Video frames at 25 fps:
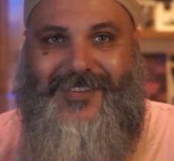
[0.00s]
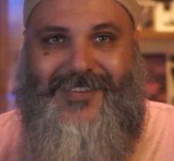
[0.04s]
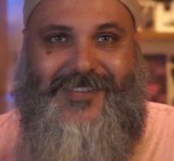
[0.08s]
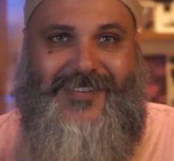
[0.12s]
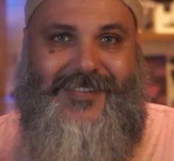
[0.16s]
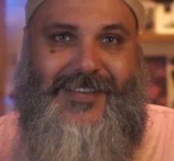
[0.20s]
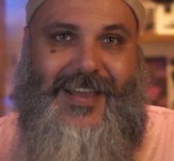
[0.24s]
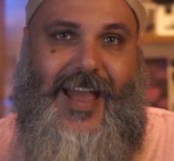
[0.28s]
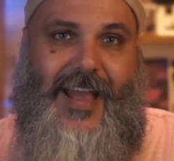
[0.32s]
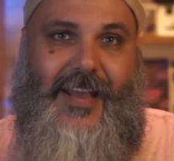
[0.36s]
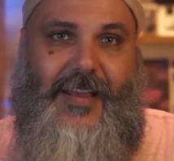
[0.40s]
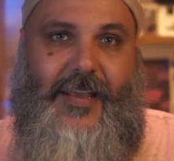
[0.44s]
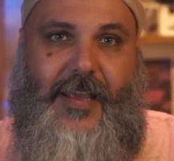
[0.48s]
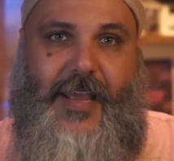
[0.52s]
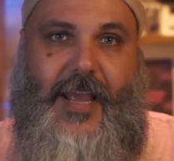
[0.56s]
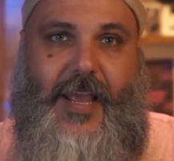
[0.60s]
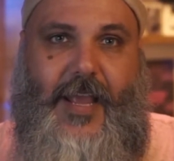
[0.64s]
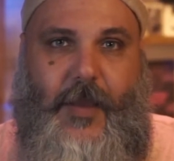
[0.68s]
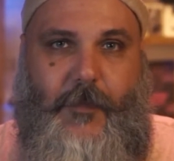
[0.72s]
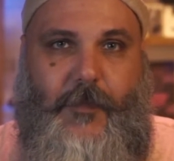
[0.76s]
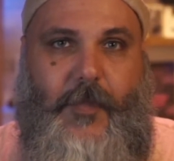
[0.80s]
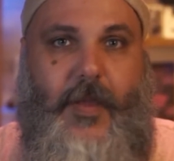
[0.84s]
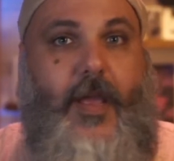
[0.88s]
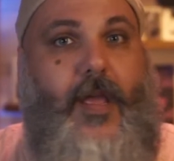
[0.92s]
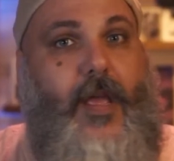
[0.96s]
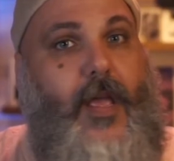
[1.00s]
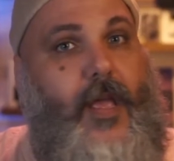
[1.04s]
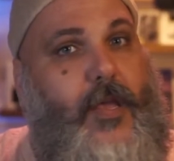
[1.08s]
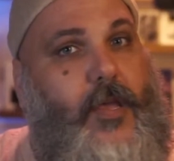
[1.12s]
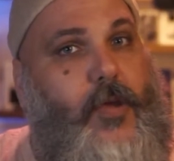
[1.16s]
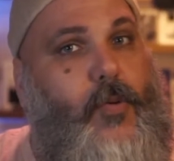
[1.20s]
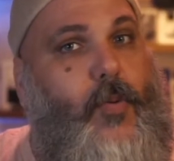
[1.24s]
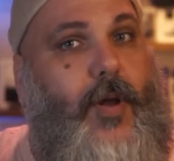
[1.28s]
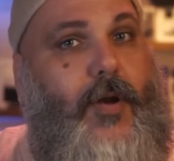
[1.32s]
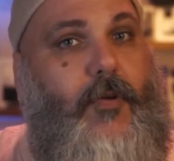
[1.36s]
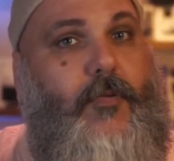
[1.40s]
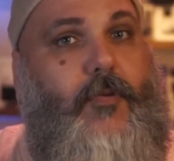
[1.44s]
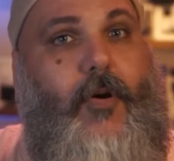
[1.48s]
stat game.
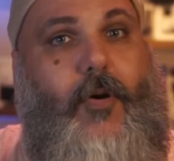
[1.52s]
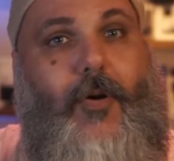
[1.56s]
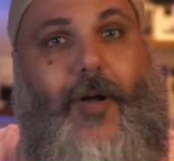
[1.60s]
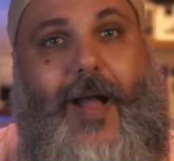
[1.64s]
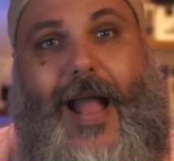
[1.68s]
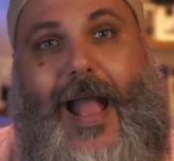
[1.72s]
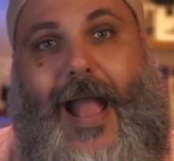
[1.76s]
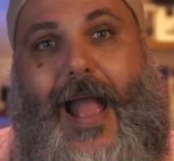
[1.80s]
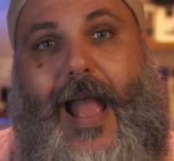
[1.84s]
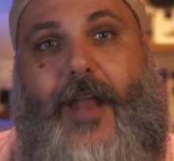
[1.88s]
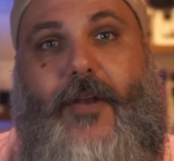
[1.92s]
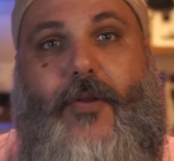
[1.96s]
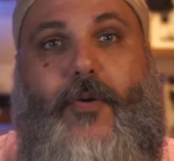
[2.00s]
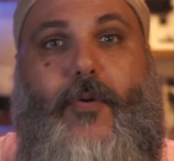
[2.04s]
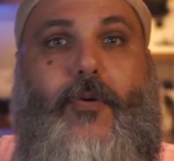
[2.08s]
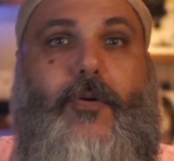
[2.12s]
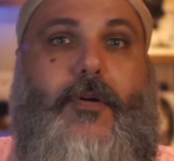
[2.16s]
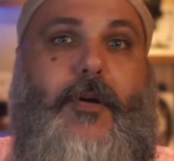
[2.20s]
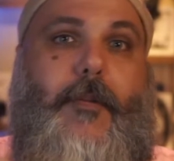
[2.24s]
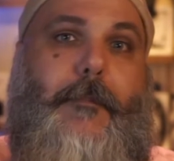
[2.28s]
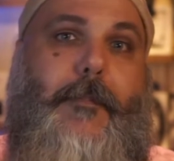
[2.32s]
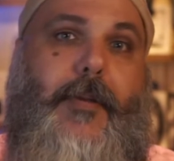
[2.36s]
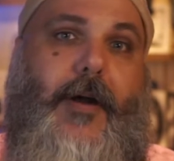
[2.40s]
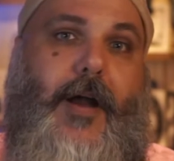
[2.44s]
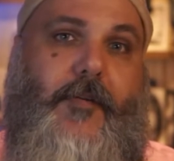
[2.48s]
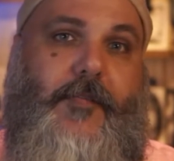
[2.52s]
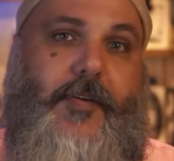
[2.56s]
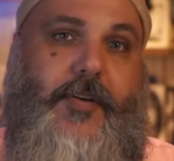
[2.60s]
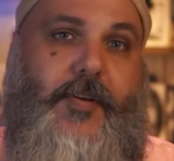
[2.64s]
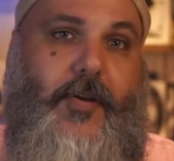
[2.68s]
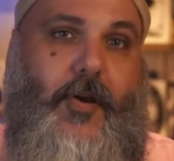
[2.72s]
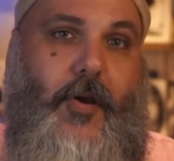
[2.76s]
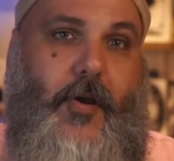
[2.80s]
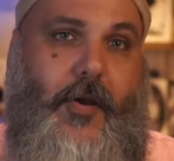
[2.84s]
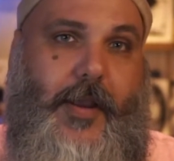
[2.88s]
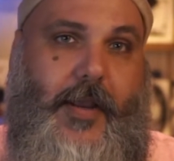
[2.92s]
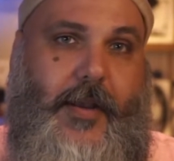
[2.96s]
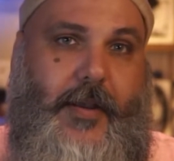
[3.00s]
You want to roll at or above a
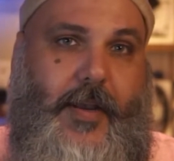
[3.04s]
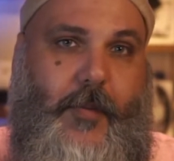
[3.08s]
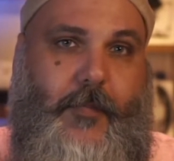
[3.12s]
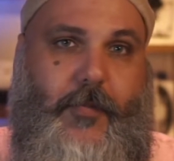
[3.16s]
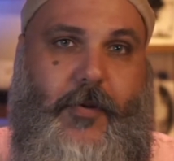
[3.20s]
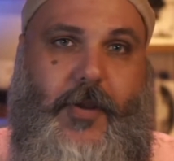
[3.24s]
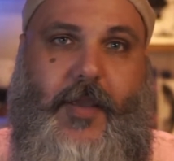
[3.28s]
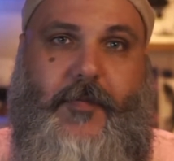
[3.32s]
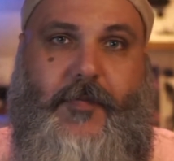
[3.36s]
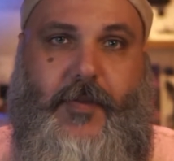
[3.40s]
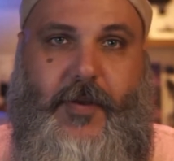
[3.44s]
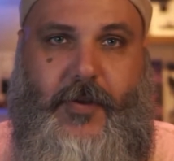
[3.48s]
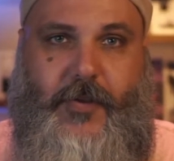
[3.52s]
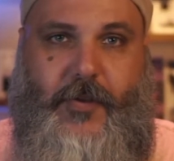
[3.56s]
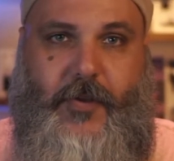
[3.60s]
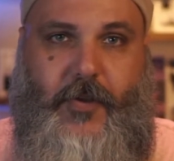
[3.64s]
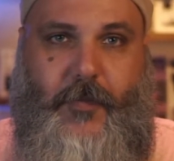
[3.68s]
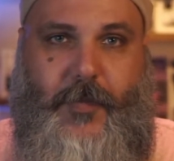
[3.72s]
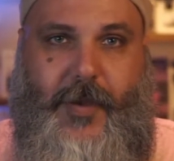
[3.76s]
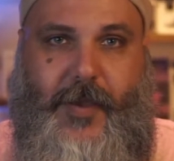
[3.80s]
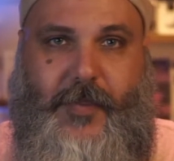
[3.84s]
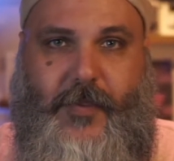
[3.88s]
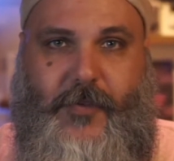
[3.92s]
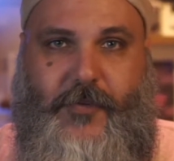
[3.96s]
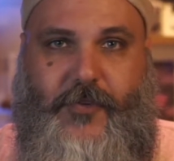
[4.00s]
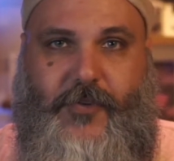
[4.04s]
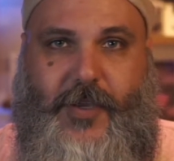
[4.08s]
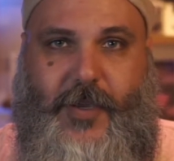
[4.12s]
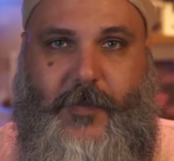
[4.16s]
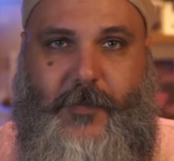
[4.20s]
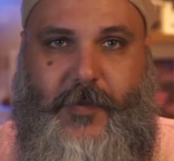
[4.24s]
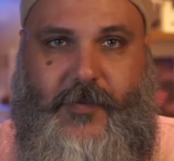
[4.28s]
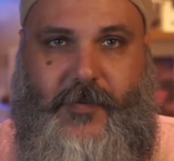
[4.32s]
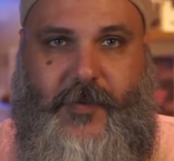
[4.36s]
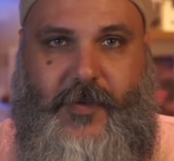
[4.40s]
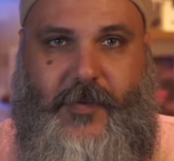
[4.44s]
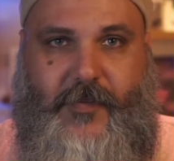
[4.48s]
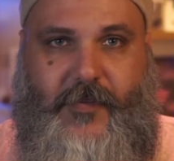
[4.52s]
target number given to you by the
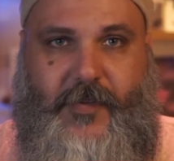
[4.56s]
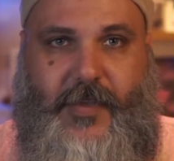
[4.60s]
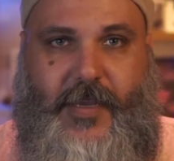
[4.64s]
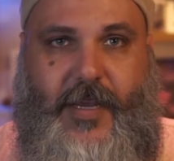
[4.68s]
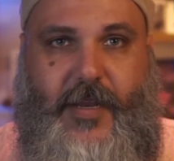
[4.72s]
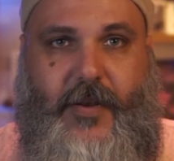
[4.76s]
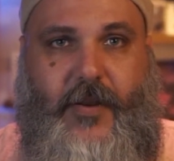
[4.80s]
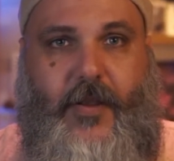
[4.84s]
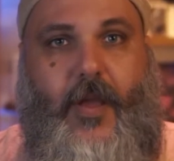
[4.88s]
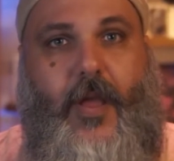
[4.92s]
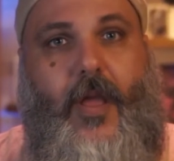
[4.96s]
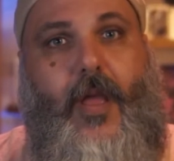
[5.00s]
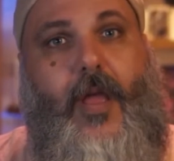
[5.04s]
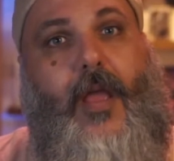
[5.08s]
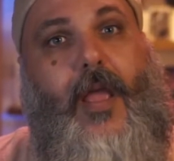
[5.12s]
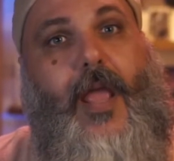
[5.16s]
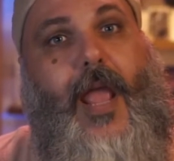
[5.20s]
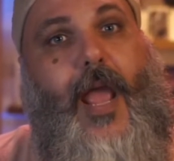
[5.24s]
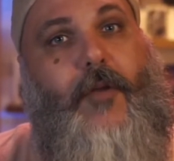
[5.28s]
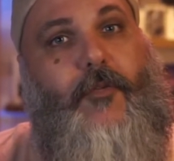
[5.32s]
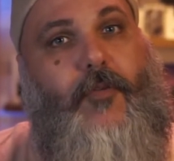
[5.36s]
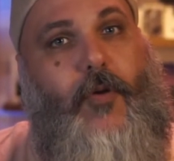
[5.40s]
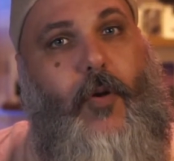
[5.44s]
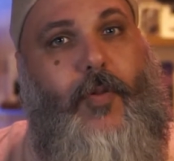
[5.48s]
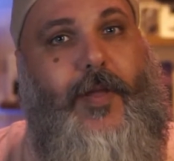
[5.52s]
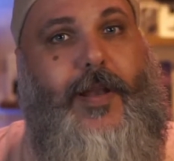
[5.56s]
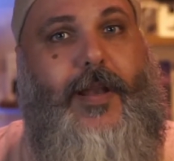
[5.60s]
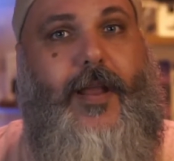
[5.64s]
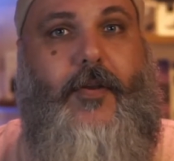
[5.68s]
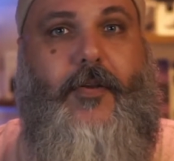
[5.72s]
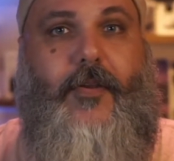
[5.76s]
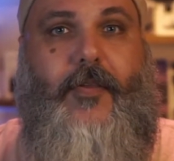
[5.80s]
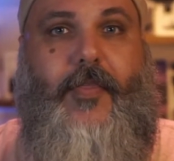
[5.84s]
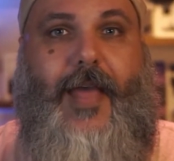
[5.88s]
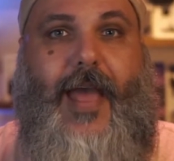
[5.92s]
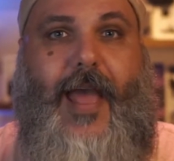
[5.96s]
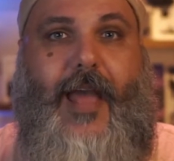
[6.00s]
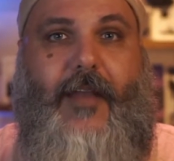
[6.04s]
GM to succeed, and rolling
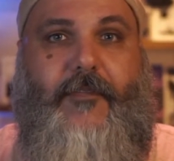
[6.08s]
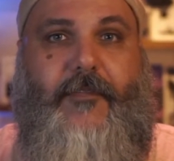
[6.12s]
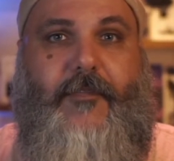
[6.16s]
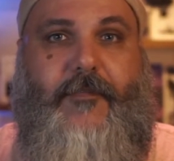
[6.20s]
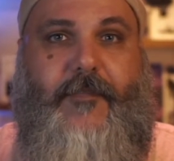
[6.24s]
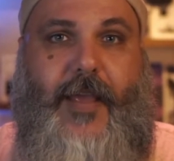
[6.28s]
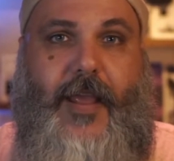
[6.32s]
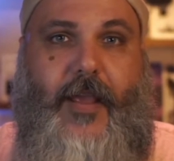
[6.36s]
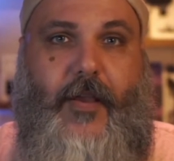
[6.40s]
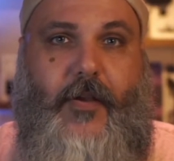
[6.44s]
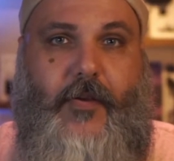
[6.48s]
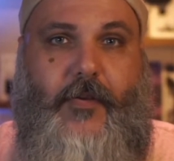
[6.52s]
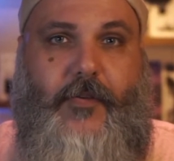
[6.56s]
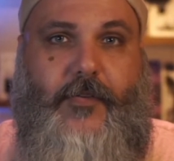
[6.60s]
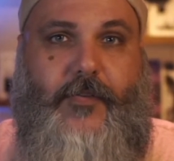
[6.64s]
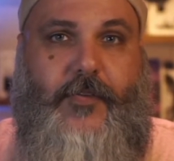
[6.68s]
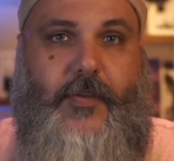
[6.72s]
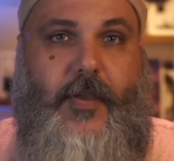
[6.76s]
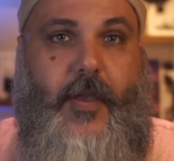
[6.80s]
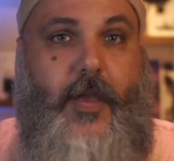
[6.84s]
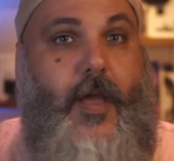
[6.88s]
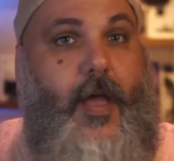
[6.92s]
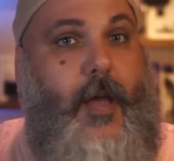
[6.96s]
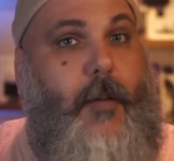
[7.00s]
under that fails.